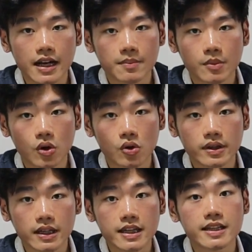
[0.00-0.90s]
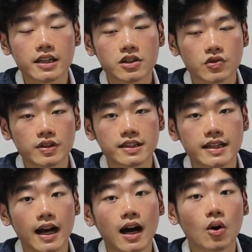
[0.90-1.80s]
animal industries
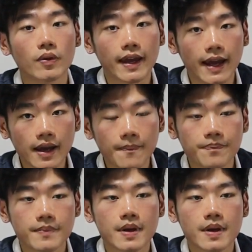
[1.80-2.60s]
that are out there